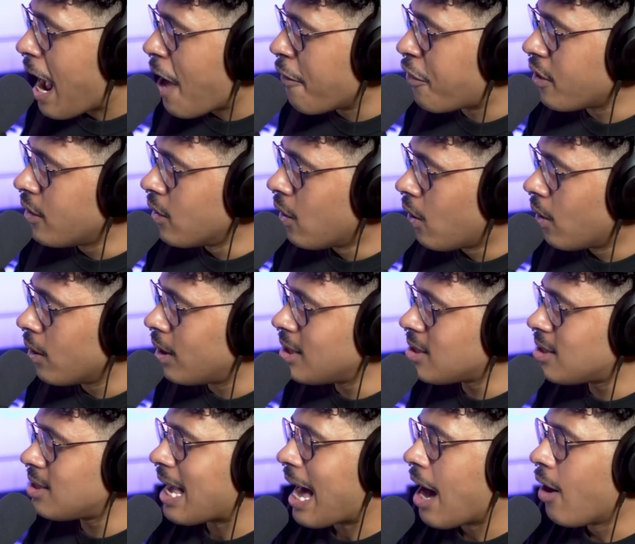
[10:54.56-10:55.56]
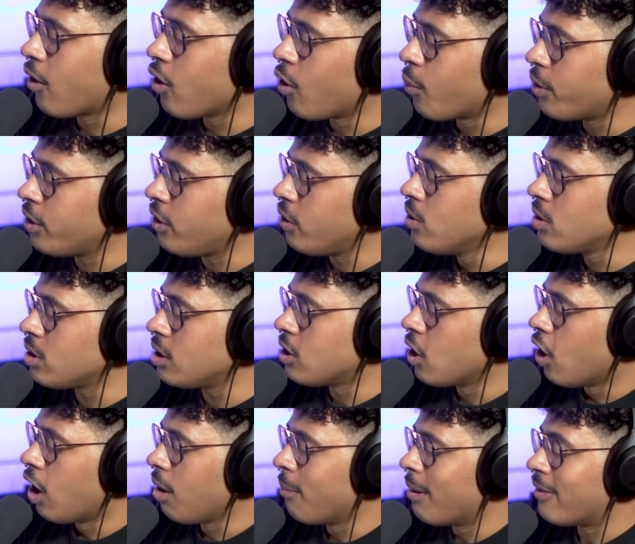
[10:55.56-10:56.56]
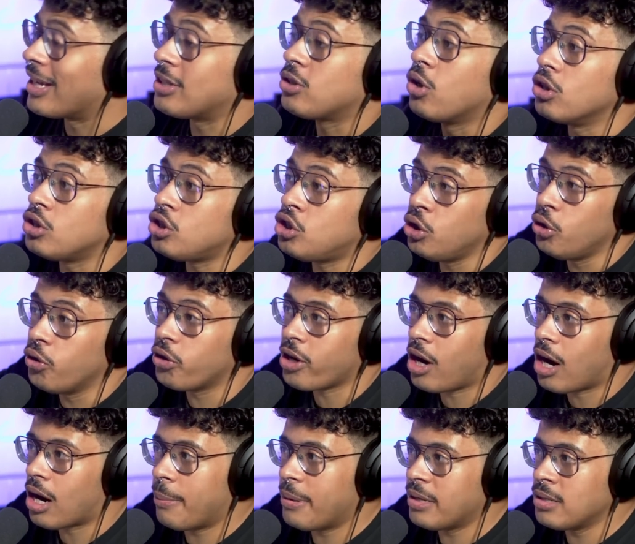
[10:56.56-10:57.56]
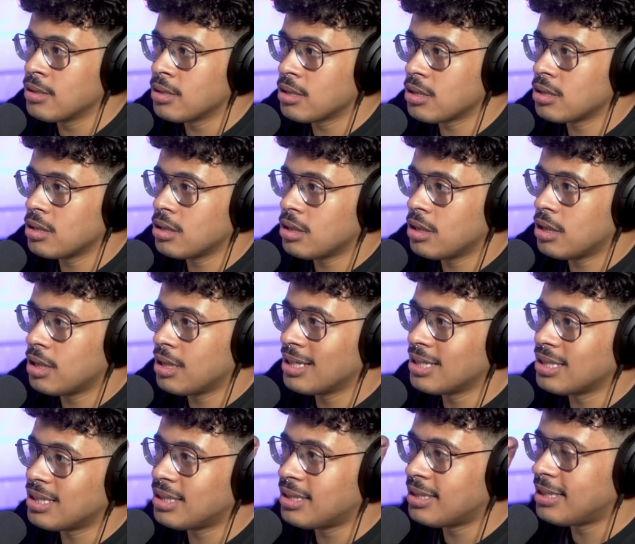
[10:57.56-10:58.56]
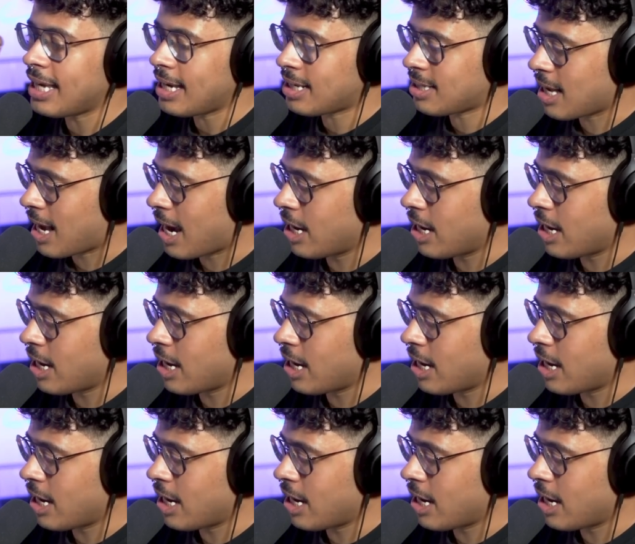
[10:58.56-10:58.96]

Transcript: ethanol is the alcohol we're usually talking about. That's got two carbons, yeah, six